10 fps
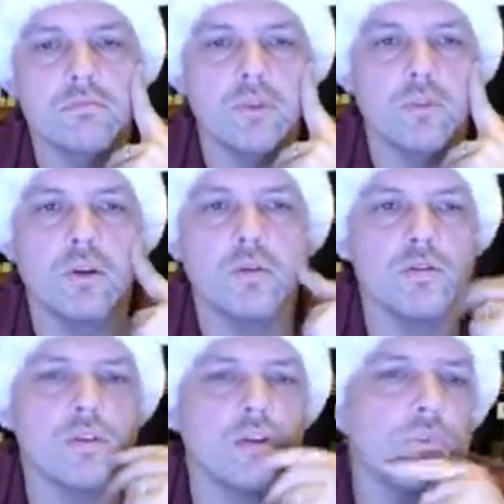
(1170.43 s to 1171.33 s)
me know what
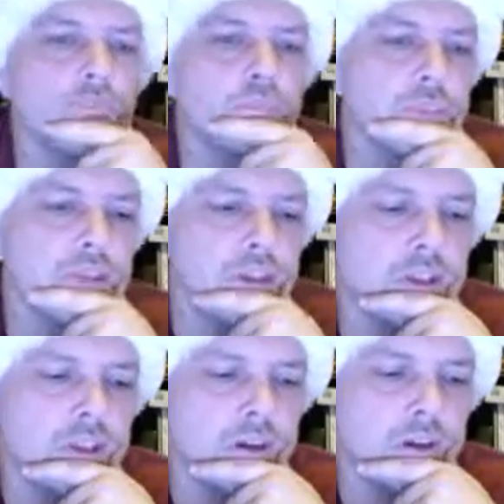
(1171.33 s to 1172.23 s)
you think.
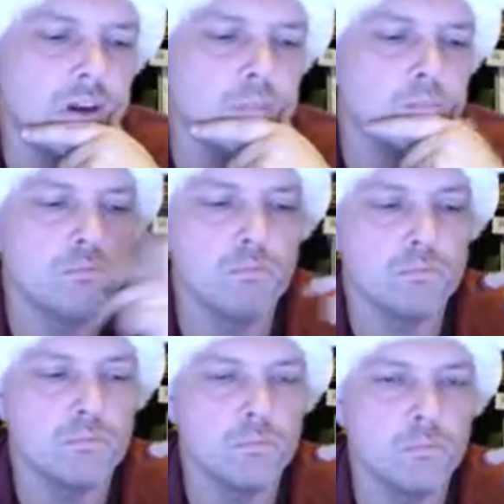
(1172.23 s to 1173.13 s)
So
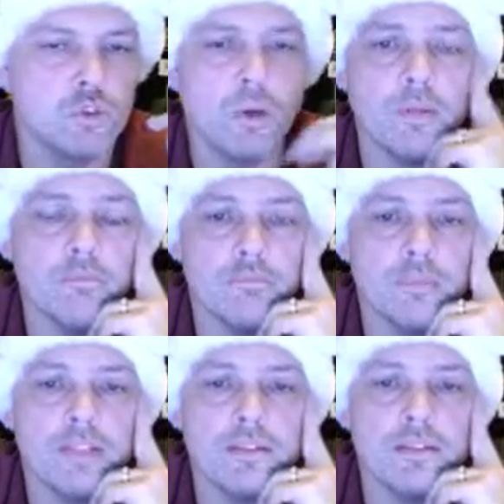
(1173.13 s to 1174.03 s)
anyway,
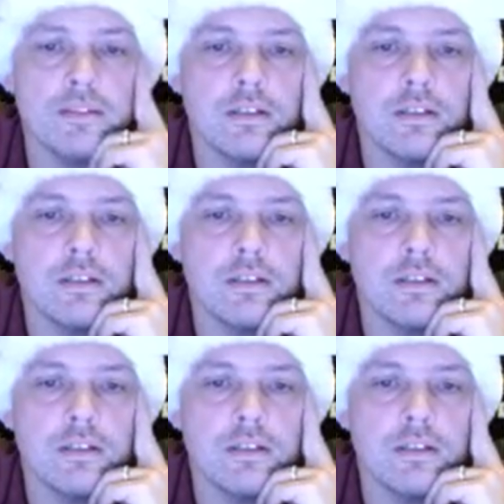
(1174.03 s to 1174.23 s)
that's